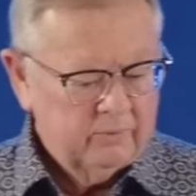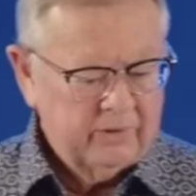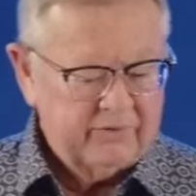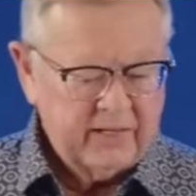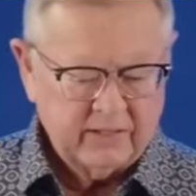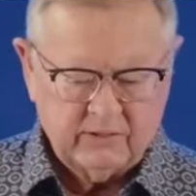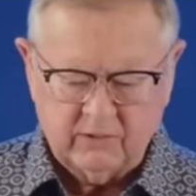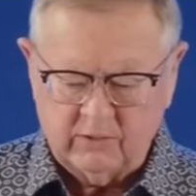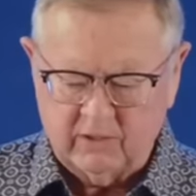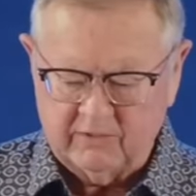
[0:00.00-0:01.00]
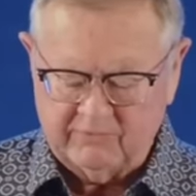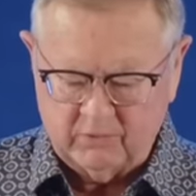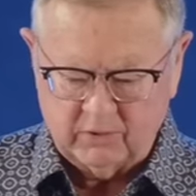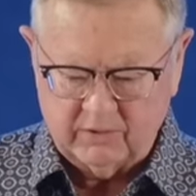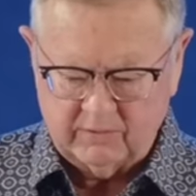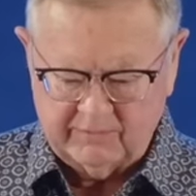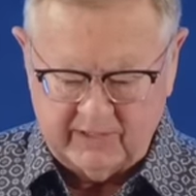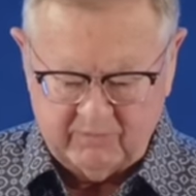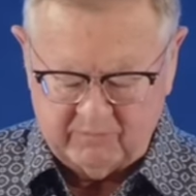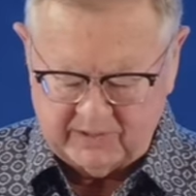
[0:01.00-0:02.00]
We thank you, Lord, for
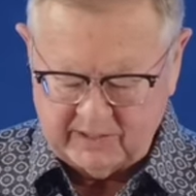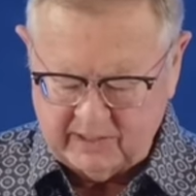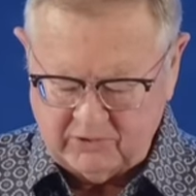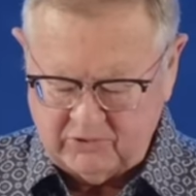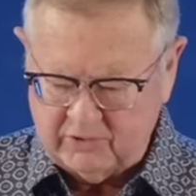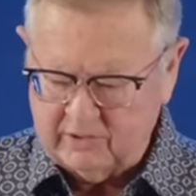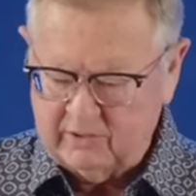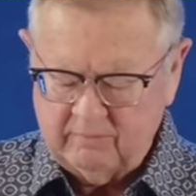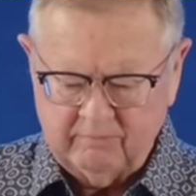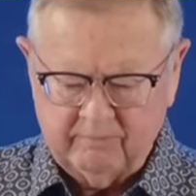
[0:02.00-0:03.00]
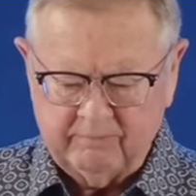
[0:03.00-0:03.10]
the invitation